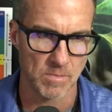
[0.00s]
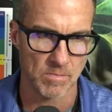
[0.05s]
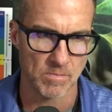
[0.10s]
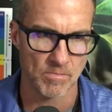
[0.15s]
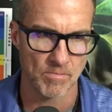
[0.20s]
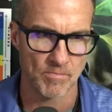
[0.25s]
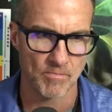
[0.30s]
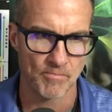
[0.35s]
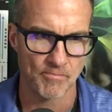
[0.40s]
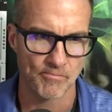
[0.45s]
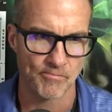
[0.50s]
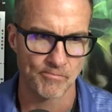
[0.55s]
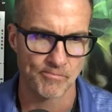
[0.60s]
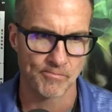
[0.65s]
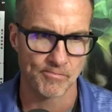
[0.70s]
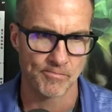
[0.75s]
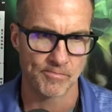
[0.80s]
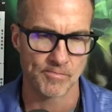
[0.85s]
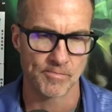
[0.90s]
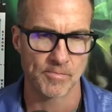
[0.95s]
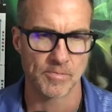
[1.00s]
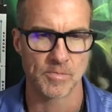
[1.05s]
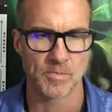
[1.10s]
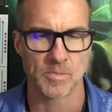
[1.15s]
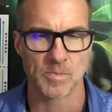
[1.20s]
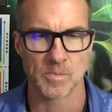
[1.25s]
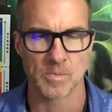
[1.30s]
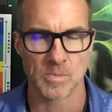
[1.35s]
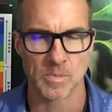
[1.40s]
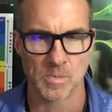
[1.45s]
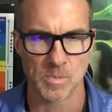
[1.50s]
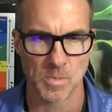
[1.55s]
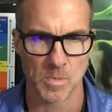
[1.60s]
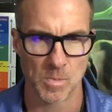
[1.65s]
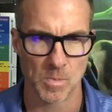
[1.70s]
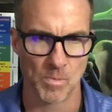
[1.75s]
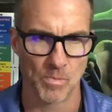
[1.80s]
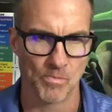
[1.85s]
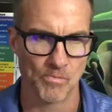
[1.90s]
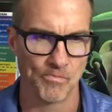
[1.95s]

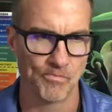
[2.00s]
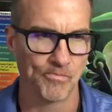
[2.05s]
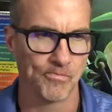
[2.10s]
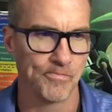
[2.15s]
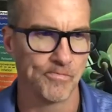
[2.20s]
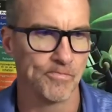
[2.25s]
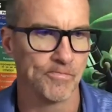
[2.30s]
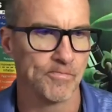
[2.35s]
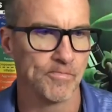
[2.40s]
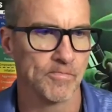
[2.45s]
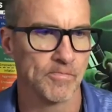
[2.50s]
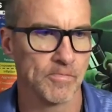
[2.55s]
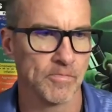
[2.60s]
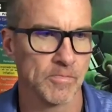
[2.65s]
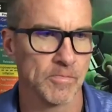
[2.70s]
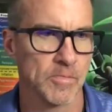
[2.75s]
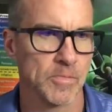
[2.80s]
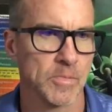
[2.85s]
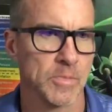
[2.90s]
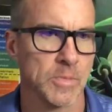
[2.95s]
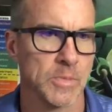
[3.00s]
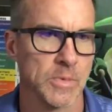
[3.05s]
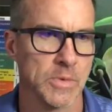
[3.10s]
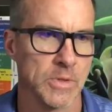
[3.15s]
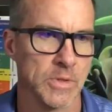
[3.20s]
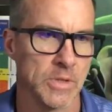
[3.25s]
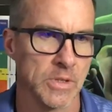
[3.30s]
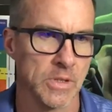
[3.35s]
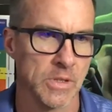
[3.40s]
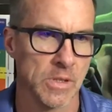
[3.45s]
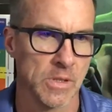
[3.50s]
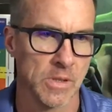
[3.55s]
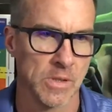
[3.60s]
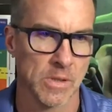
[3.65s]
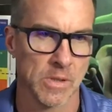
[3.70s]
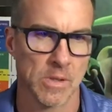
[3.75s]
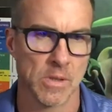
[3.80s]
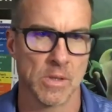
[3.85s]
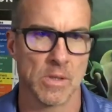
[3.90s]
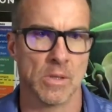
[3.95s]

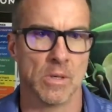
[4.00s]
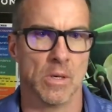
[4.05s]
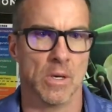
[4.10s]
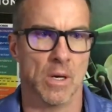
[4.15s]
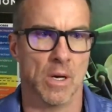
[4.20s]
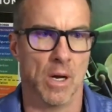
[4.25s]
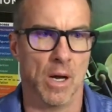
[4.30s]
(not speaking)